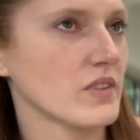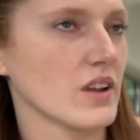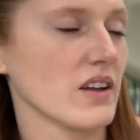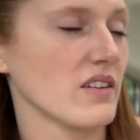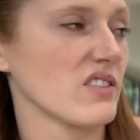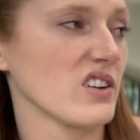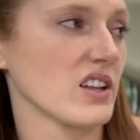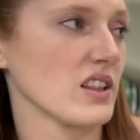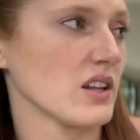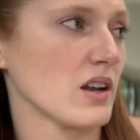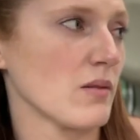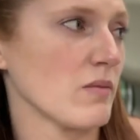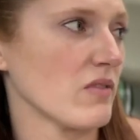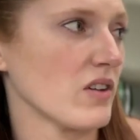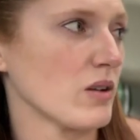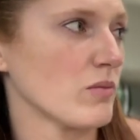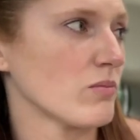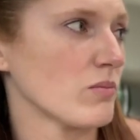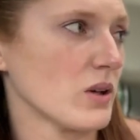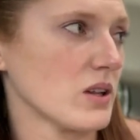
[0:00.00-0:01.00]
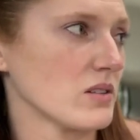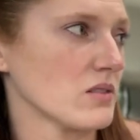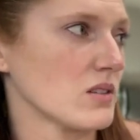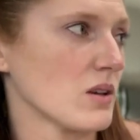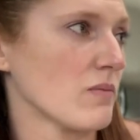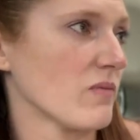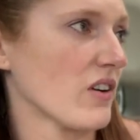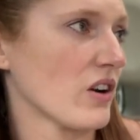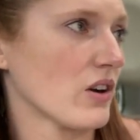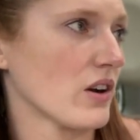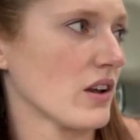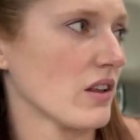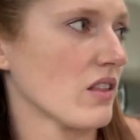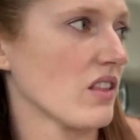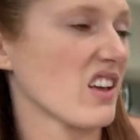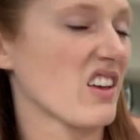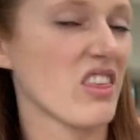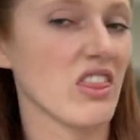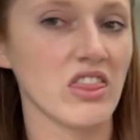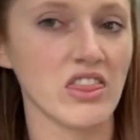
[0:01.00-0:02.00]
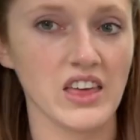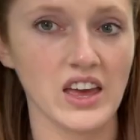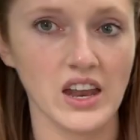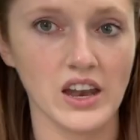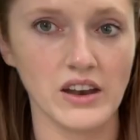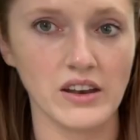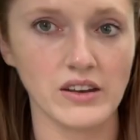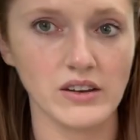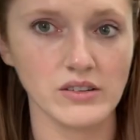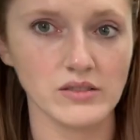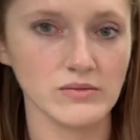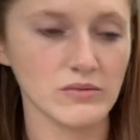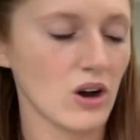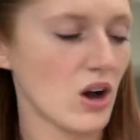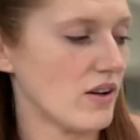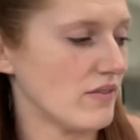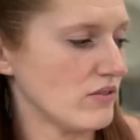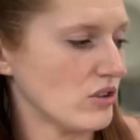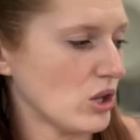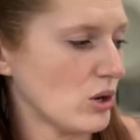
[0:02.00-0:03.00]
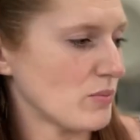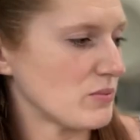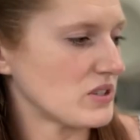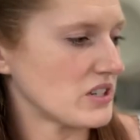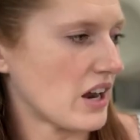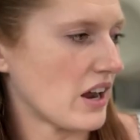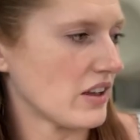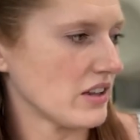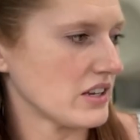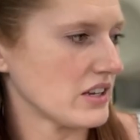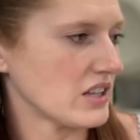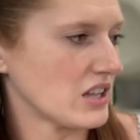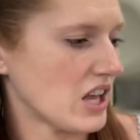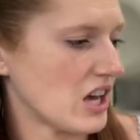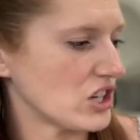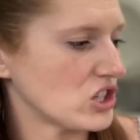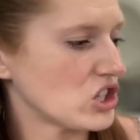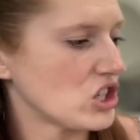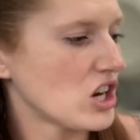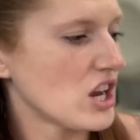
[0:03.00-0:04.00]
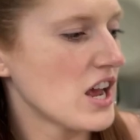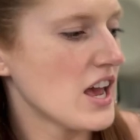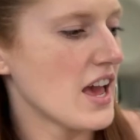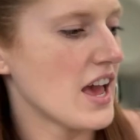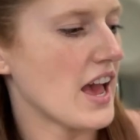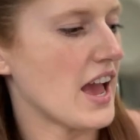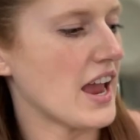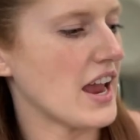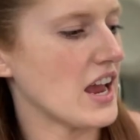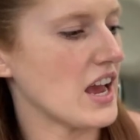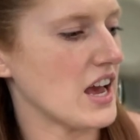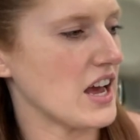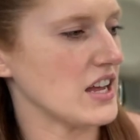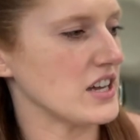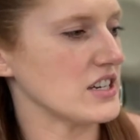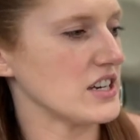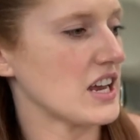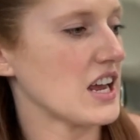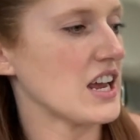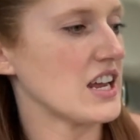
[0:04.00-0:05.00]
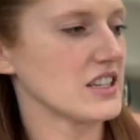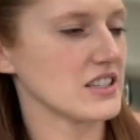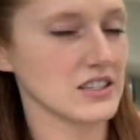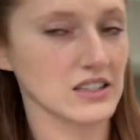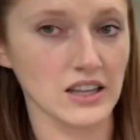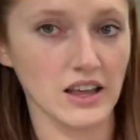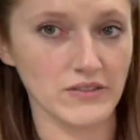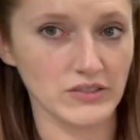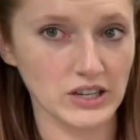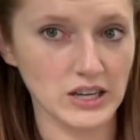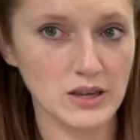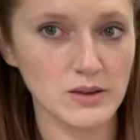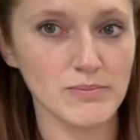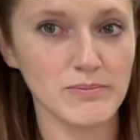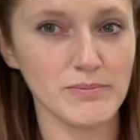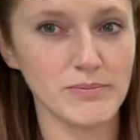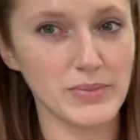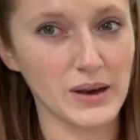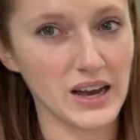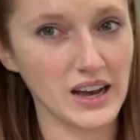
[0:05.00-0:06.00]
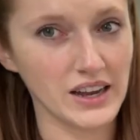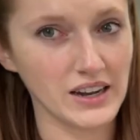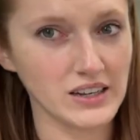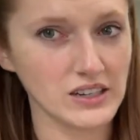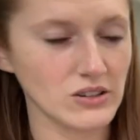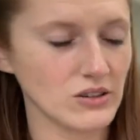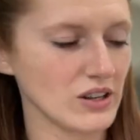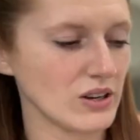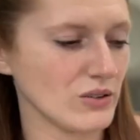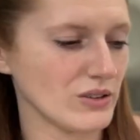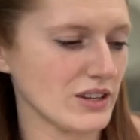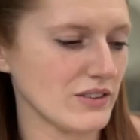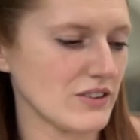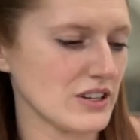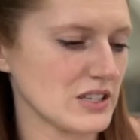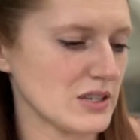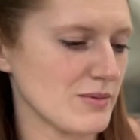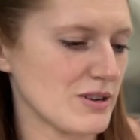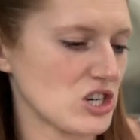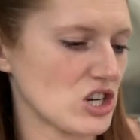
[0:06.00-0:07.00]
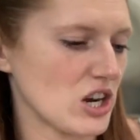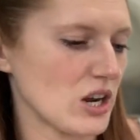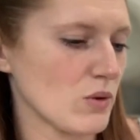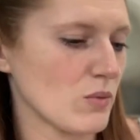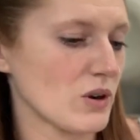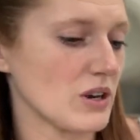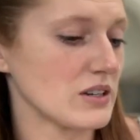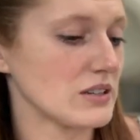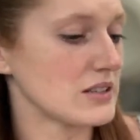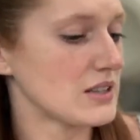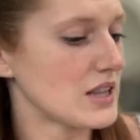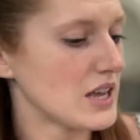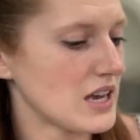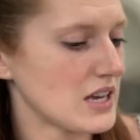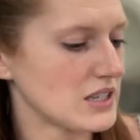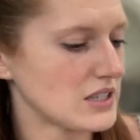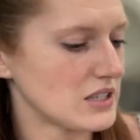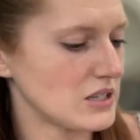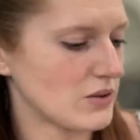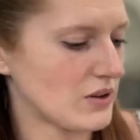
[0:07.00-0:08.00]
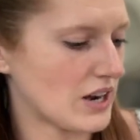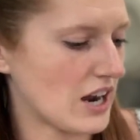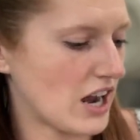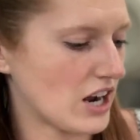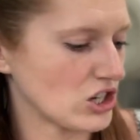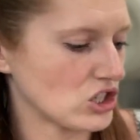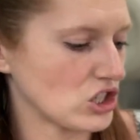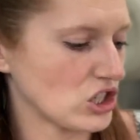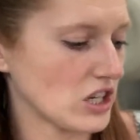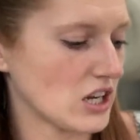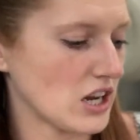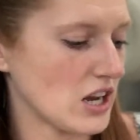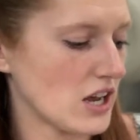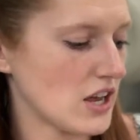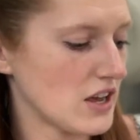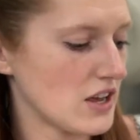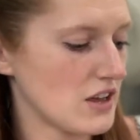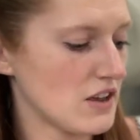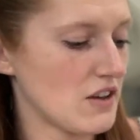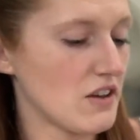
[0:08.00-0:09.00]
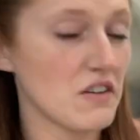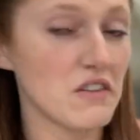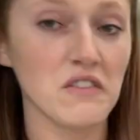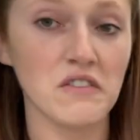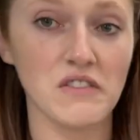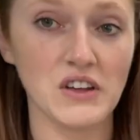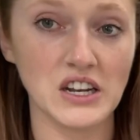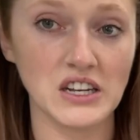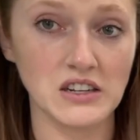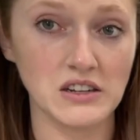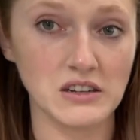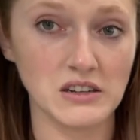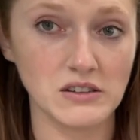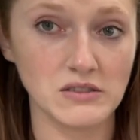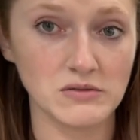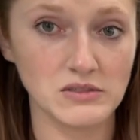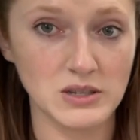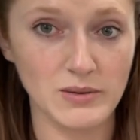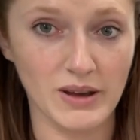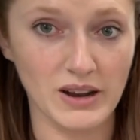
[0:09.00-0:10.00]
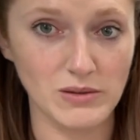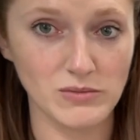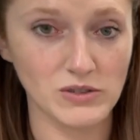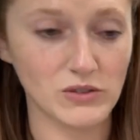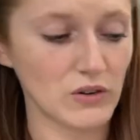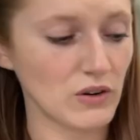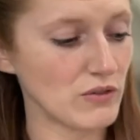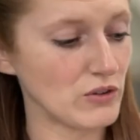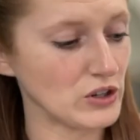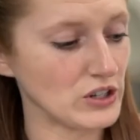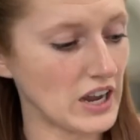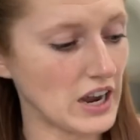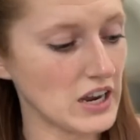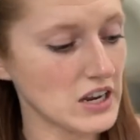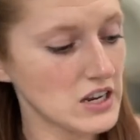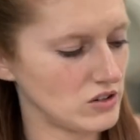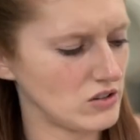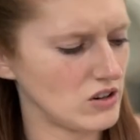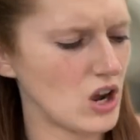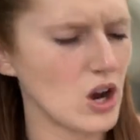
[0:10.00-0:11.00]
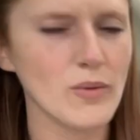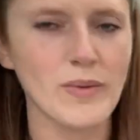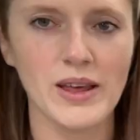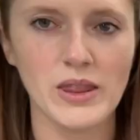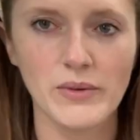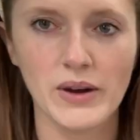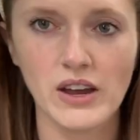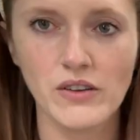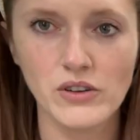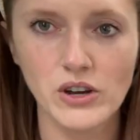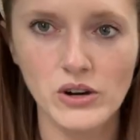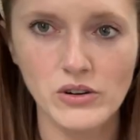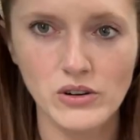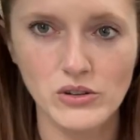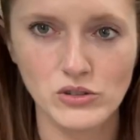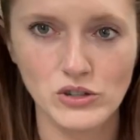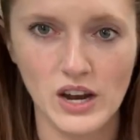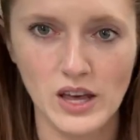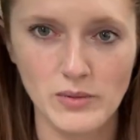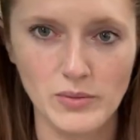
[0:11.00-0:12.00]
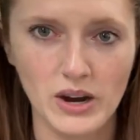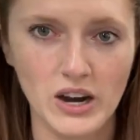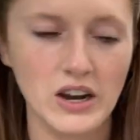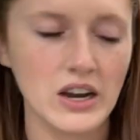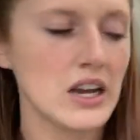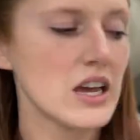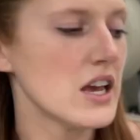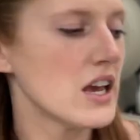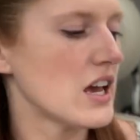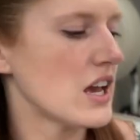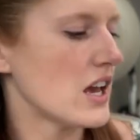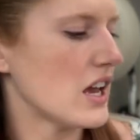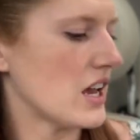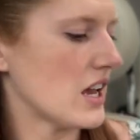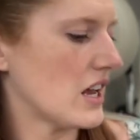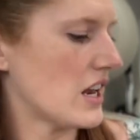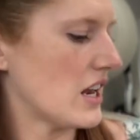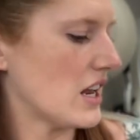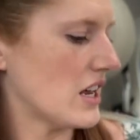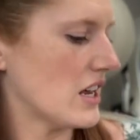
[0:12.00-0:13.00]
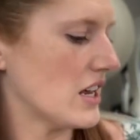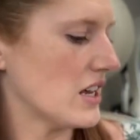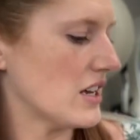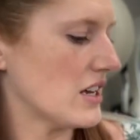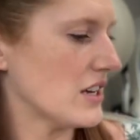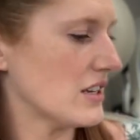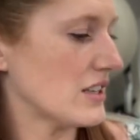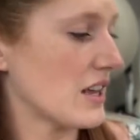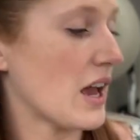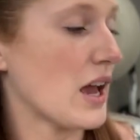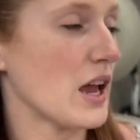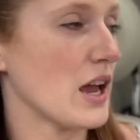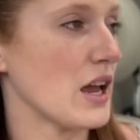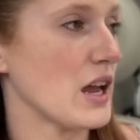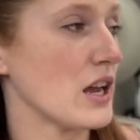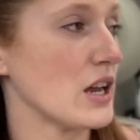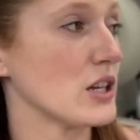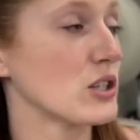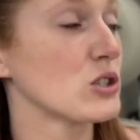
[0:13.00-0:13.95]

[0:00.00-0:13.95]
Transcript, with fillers: I forgot the name of it, but some very like, thin envelope style clutch and it's lovely, but you can only fit so much in it. Whereas this, you can actually fit in some items for a full day. Oh, by the way, if you don't know Strathberry, it is a